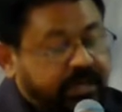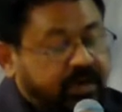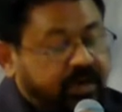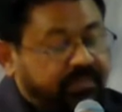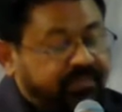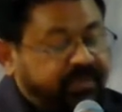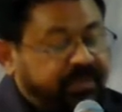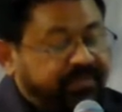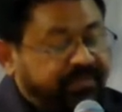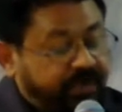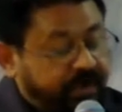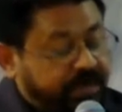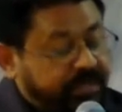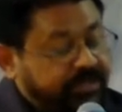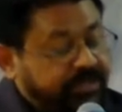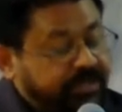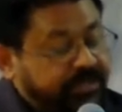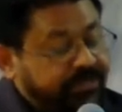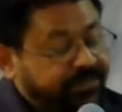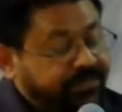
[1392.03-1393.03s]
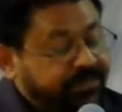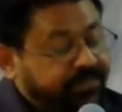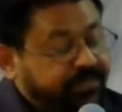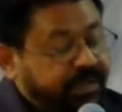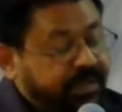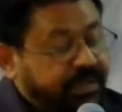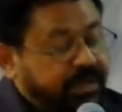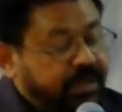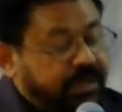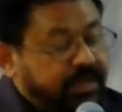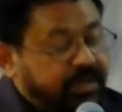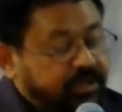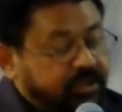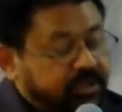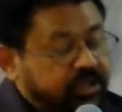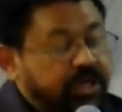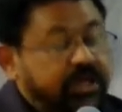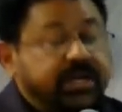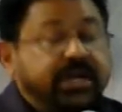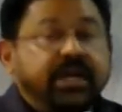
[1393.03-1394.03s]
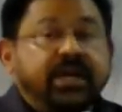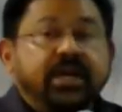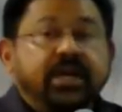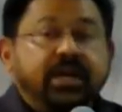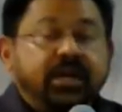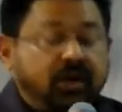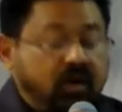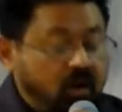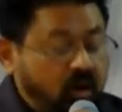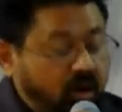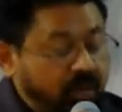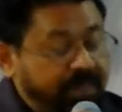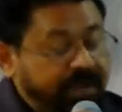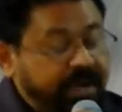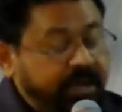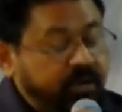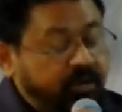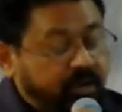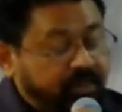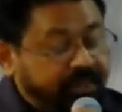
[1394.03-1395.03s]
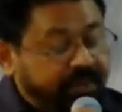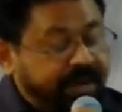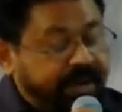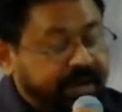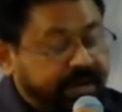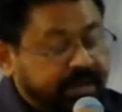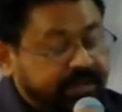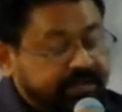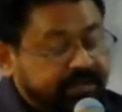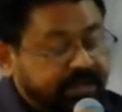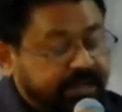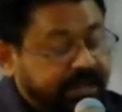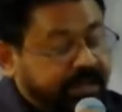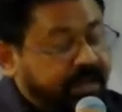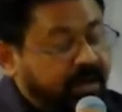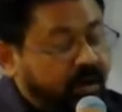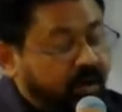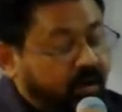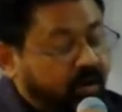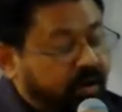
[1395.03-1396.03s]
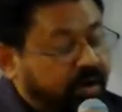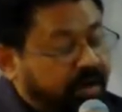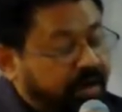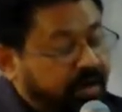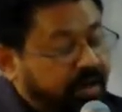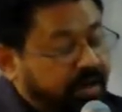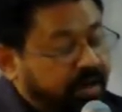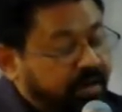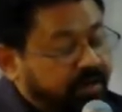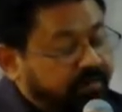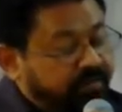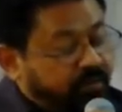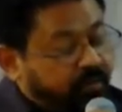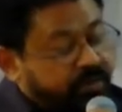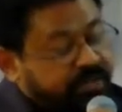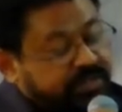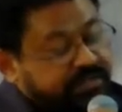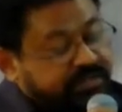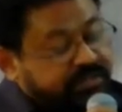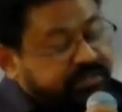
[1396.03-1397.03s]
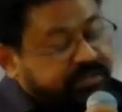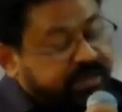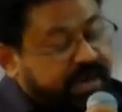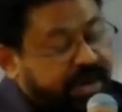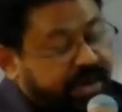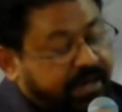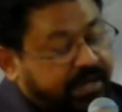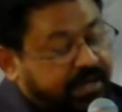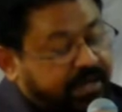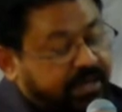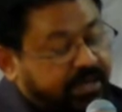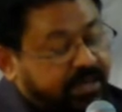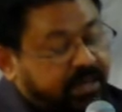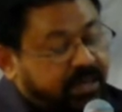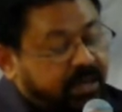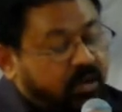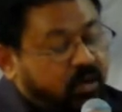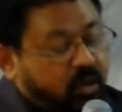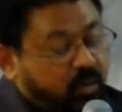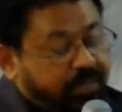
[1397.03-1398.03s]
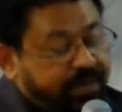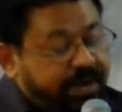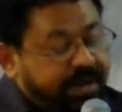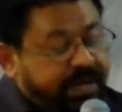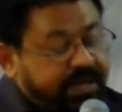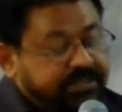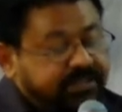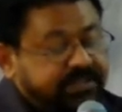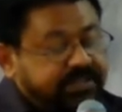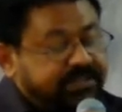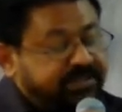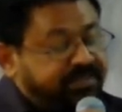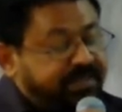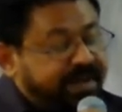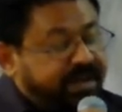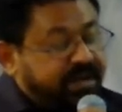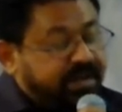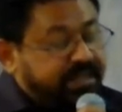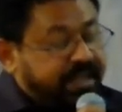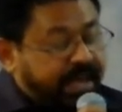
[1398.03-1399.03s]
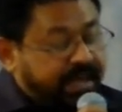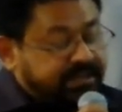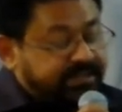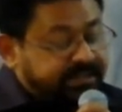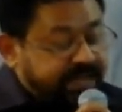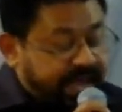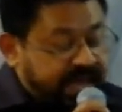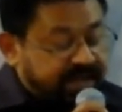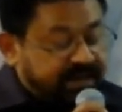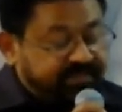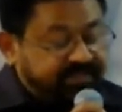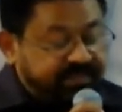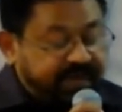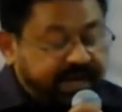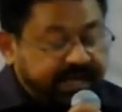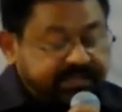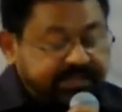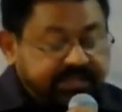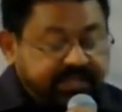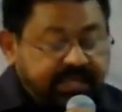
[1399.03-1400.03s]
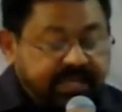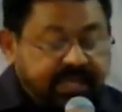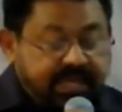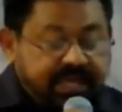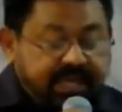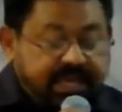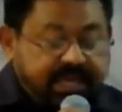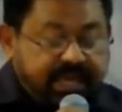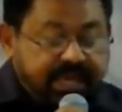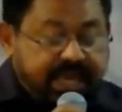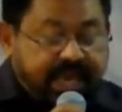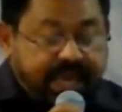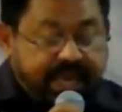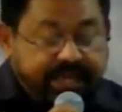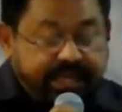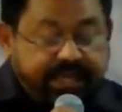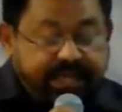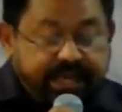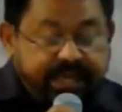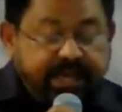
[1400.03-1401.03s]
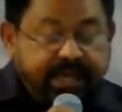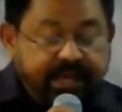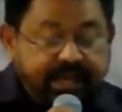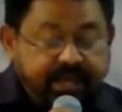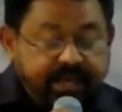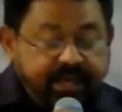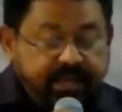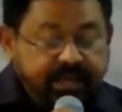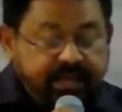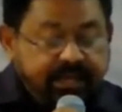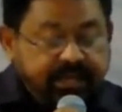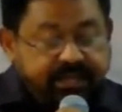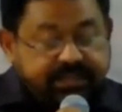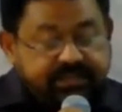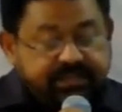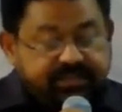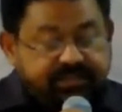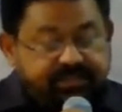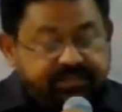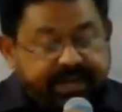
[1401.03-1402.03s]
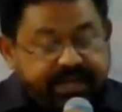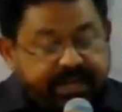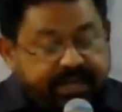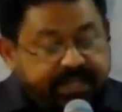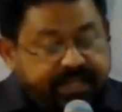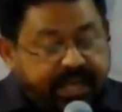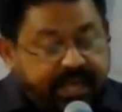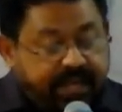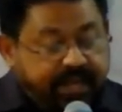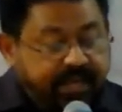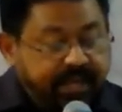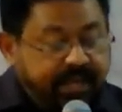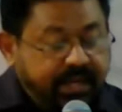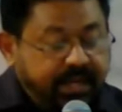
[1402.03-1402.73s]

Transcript: of the flesh. Children, obey your parents in the Lord, for this is right. Obedience is better than sacrifice, and heed is better than